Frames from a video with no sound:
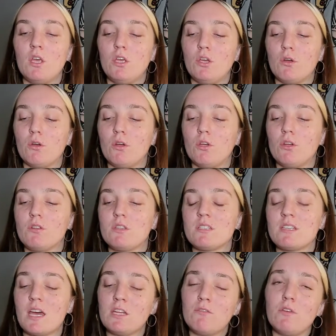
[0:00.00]
the
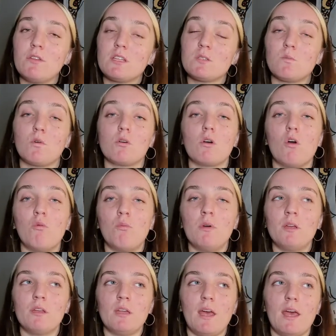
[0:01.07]
side of you that's more
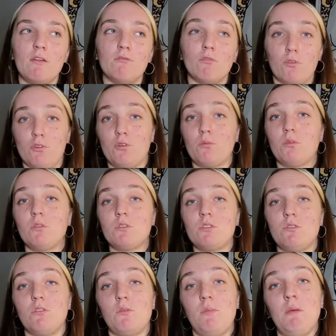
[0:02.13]
open and vulnerable
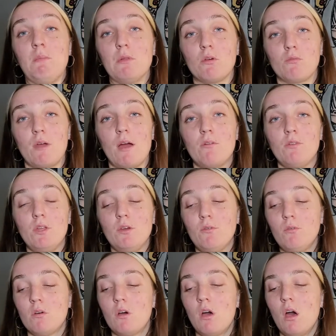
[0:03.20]
to the people around
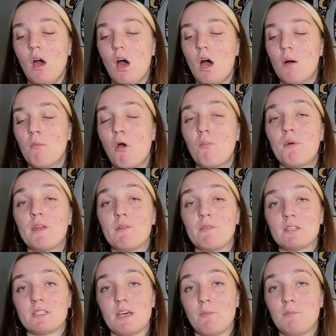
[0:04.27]
you, open and
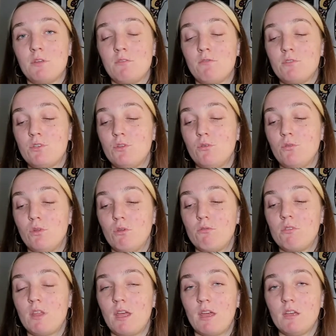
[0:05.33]
receptive to new
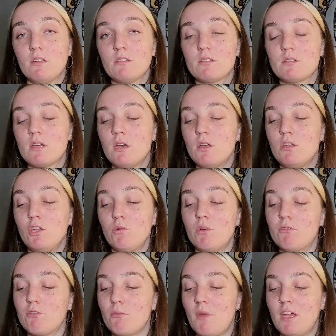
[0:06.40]
things, new
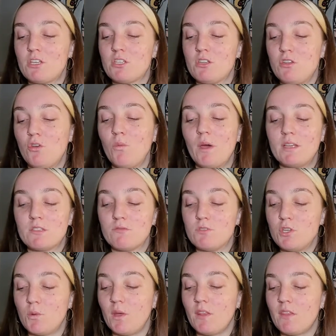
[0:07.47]
information, new ways of
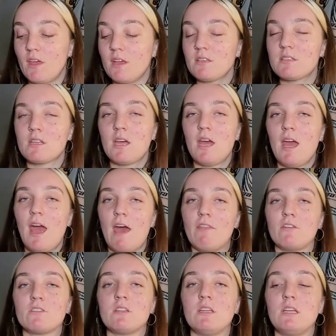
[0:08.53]
doing things. And
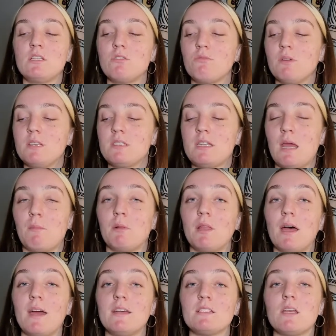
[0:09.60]
there's a need to
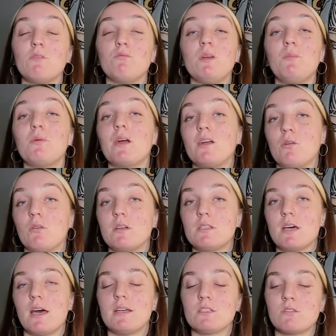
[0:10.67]
restabilize and
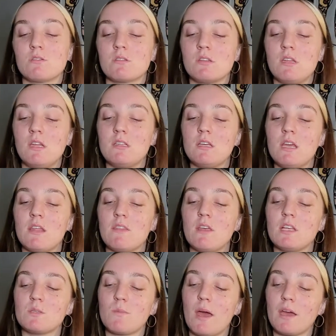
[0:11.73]
reprioritize. There's a need to get
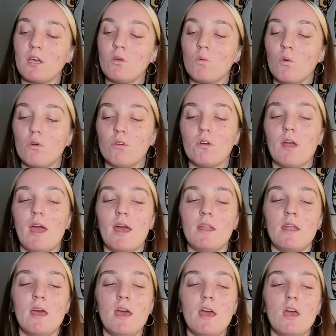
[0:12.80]
things back in order and